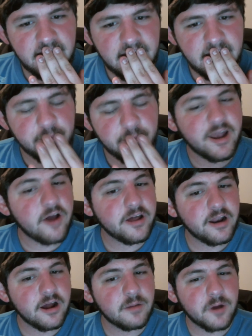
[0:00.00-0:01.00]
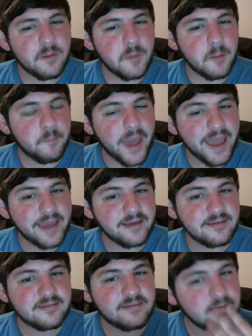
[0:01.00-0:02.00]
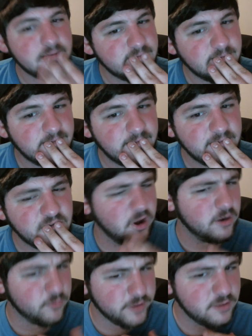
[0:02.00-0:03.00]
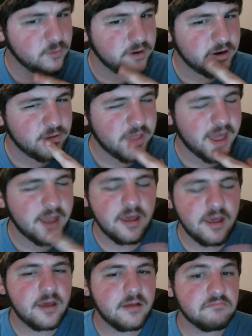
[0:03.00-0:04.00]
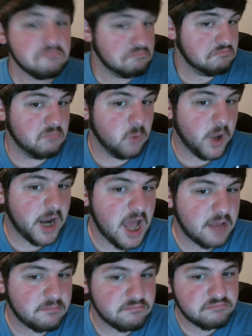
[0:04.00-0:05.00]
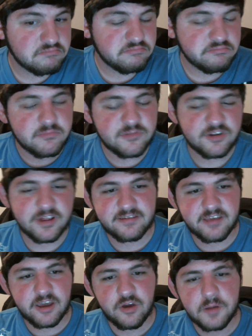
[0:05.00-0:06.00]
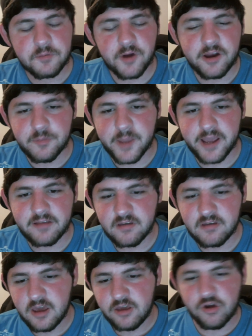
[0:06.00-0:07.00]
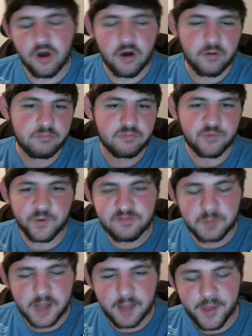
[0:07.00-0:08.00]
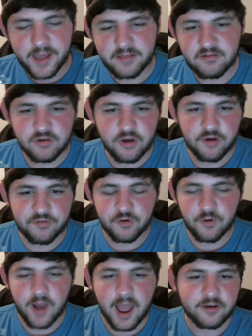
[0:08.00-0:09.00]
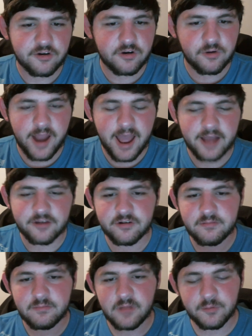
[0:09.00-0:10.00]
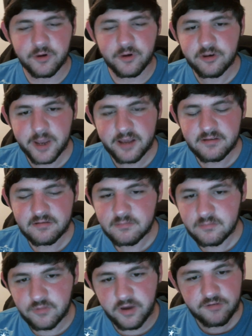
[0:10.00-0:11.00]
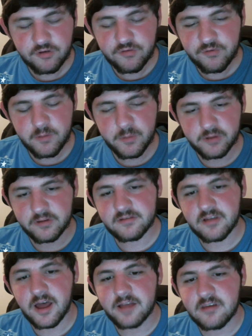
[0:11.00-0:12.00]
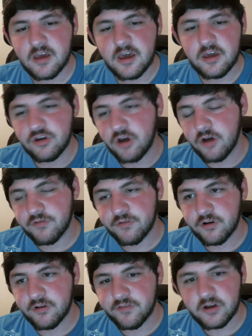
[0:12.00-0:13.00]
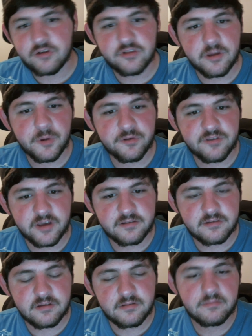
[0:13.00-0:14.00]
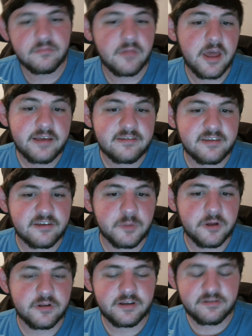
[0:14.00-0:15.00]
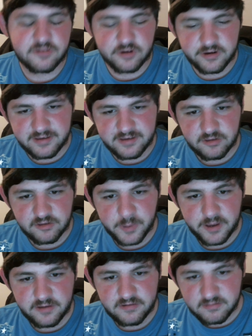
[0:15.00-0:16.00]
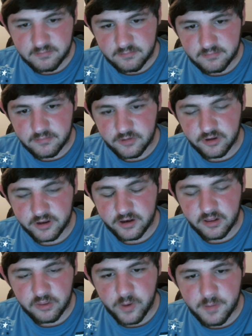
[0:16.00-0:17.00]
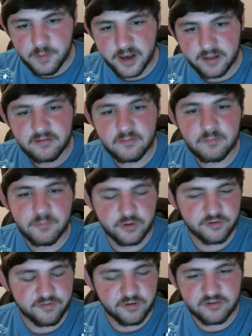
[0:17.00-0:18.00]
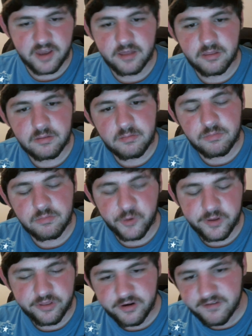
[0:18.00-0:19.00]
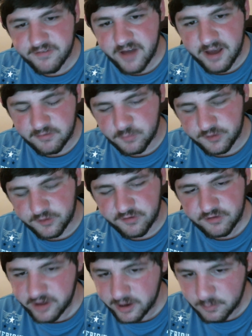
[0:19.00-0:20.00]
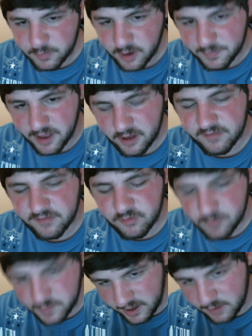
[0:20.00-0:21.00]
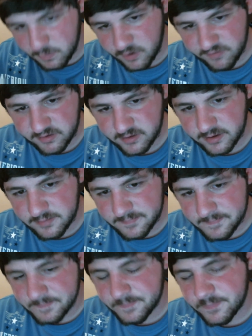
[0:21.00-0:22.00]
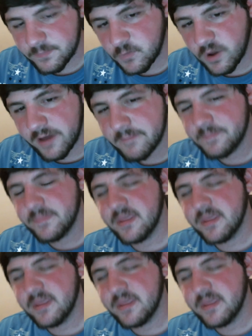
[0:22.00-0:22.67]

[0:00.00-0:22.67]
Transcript: But now I've got to upgrade my base. Do I really want to do that? Why not? So let's say you upgrade your base. You go 3 supply pads. You go for a reactor, upgrade your base. You have 2 free building slots. You go for your vehicle depot 6th. 6 buildings, 30 seconds apiece. You're looking at 3 minutes. Build your first tank. 3:35 is when your first tank can pop out if you play it perfectly. Okay?